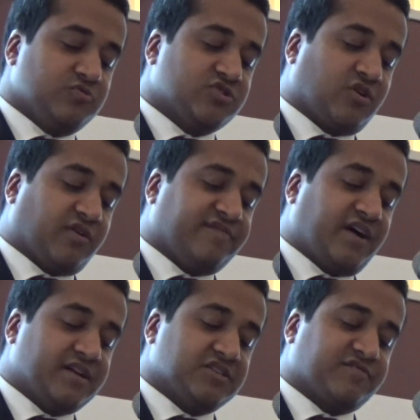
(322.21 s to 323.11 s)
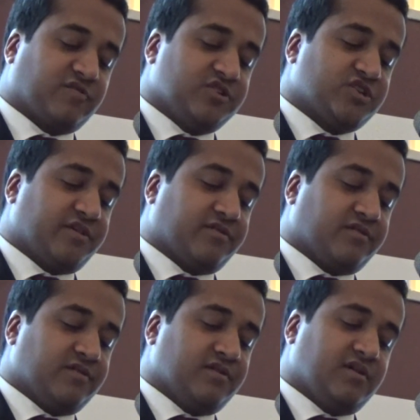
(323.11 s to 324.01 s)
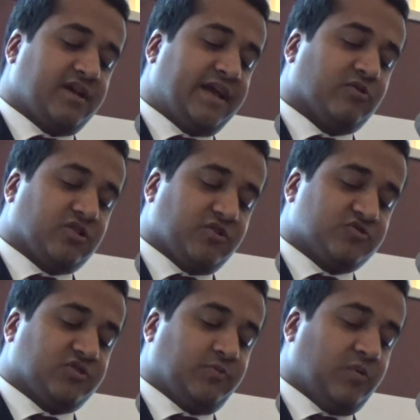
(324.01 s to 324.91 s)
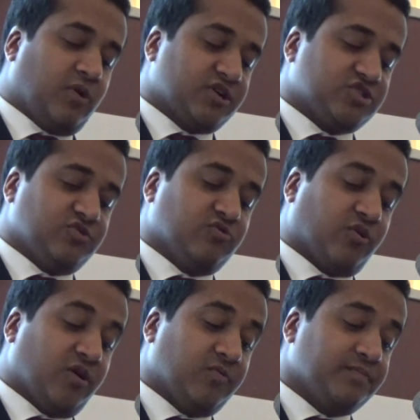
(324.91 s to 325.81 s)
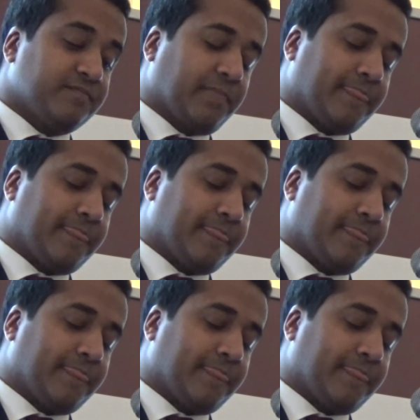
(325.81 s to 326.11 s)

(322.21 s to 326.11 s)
saw our fondness for each other and how closely we watched you grow.